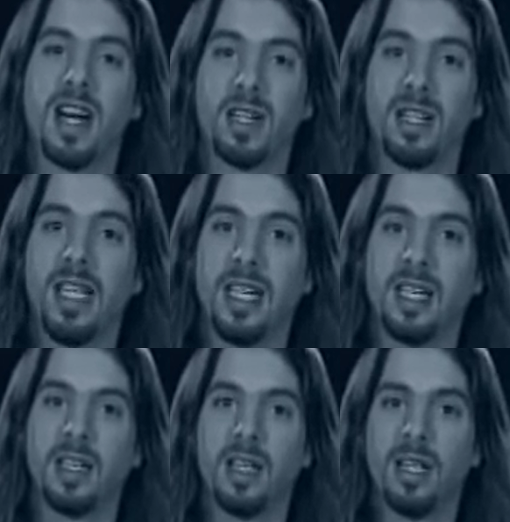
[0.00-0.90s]

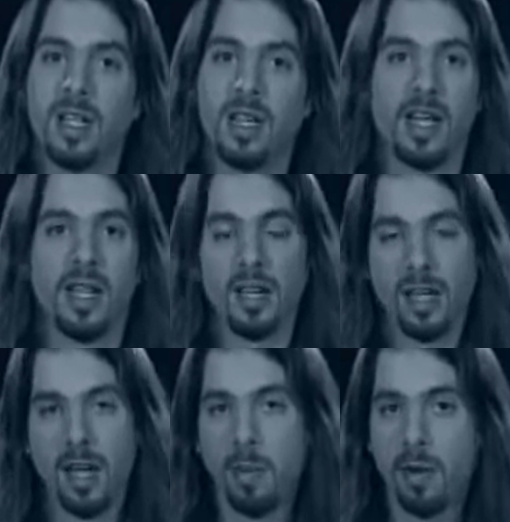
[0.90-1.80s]
clean, like
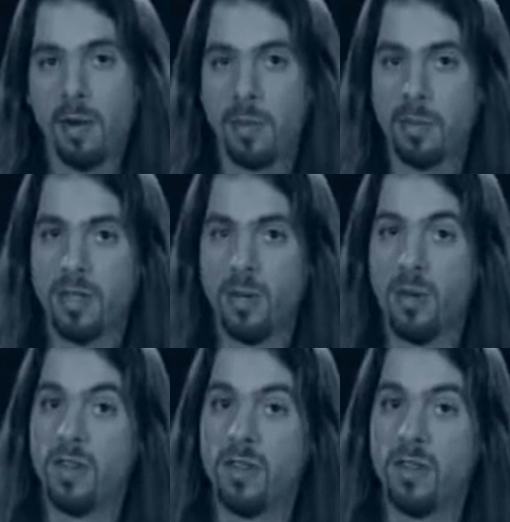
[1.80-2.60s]
I'm going up to 200.